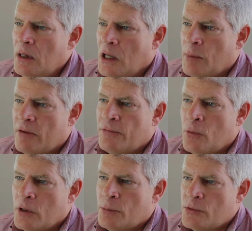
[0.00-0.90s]
In about
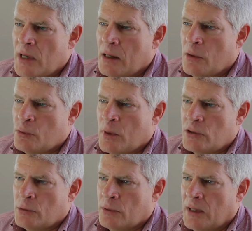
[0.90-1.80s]
40% of those
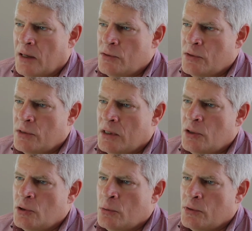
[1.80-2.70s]
questionable cases, the
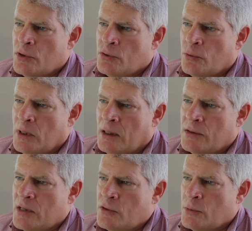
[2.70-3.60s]
issue was a screening
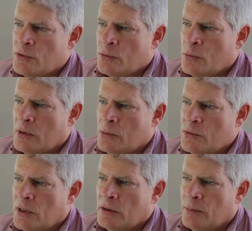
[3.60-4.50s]
assessment score that
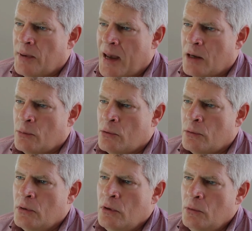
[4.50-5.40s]
was
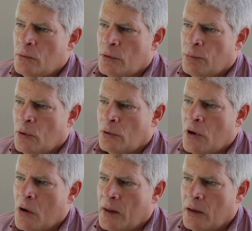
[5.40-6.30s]
incompatible with the
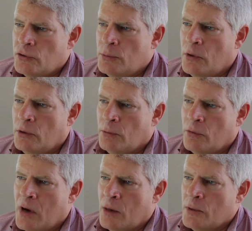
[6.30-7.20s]
protocol eligibility
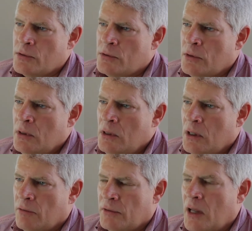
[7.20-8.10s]
requirements.
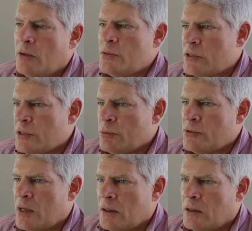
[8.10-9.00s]
And for the other
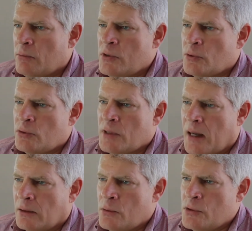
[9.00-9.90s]
60%, the research
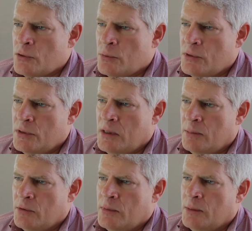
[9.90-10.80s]
diagnosis was
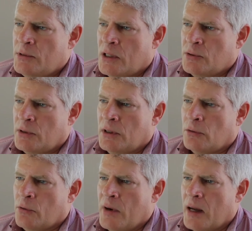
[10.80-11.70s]
deemed to be potentially
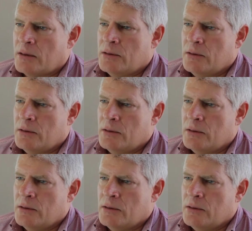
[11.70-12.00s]
incorrect.